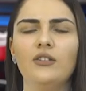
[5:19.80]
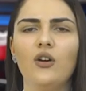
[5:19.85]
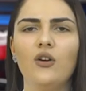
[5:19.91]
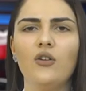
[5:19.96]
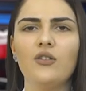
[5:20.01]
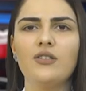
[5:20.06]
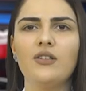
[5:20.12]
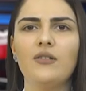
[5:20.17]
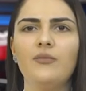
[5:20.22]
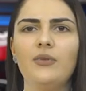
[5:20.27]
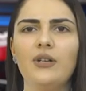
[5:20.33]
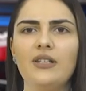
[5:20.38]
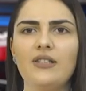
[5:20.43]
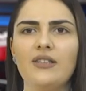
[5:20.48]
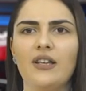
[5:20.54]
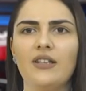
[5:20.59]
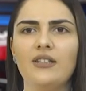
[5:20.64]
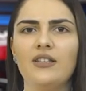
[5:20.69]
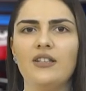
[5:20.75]
the author
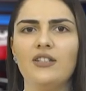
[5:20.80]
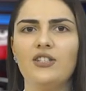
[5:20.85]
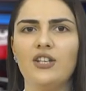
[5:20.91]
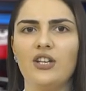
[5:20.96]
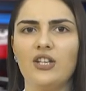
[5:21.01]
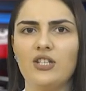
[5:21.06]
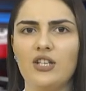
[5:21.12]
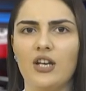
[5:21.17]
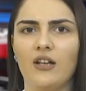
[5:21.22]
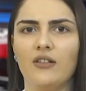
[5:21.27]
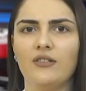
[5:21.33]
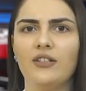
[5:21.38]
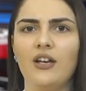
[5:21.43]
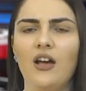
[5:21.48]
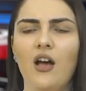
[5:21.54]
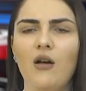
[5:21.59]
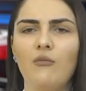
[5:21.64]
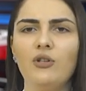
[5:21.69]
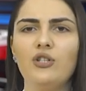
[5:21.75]
presents in detail
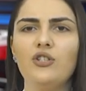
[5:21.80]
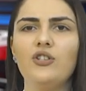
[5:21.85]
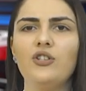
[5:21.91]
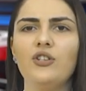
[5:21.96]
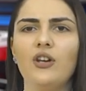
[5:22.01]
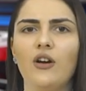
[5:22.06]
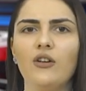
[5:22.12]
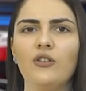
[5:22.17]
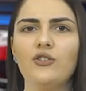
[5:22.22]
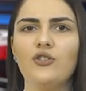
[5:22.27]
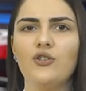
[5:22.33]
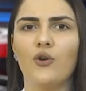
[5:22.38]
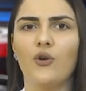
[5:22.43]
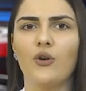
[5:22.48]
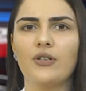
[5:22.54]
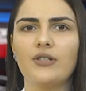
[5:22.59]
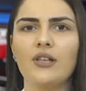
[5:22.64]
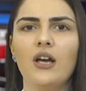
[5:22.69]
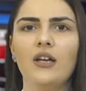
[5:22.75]
the homage to young
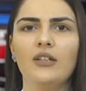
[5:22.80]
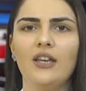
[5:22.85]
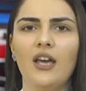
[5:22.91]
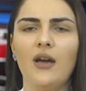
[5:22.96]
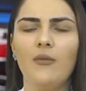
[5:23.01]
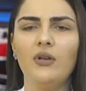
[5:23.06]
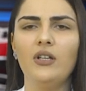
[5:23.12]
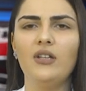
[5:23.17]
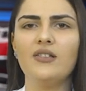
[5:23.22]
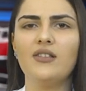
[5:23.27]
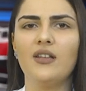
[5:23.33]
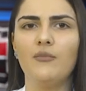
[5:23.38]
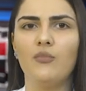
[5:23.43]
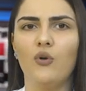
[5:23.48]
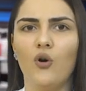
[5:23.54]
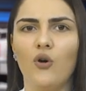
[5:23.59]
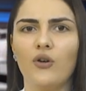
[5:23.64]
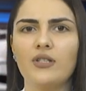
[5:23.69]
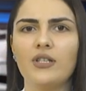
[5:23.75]
Turks, Kemalist
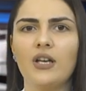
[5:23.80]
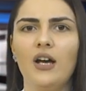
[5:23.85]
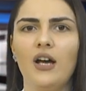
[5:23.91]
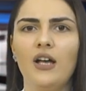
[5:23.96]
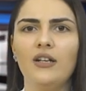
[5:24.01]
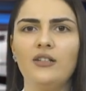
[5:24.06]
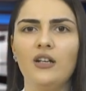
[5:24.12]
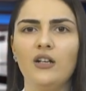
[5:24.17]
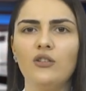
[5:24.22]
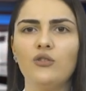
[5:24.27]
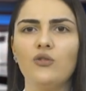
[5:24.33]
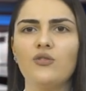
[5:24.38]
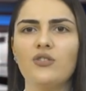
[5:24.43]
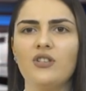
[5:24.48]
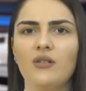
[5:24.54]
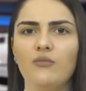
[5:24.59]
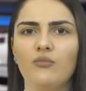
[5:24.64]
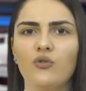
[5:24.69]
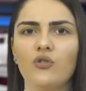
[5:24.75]
epochs, and concludes
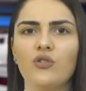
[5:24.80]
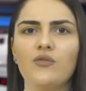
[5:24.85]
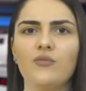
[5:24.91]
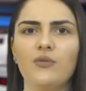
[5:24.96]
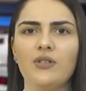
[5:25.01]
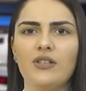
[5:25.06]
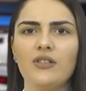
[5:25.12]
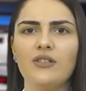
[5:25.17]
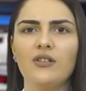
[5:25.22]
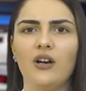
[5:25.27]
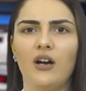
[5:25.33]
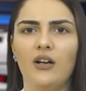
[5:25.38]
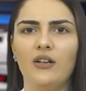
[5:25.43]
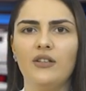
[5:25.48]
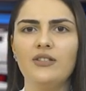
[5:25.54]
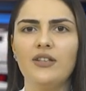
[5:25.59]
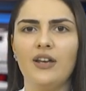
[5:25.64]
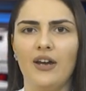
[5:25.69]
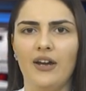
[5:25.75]
their books with its
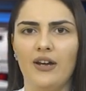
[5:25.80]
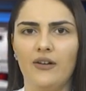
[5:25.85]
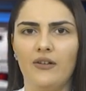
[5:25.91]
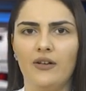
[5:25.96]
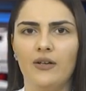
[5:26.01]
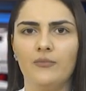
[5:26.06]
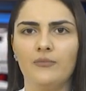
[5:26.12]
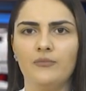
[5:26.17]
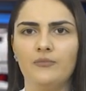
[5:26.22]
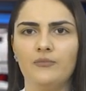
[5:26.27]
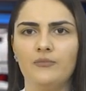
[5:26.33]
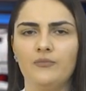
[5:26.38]
current era.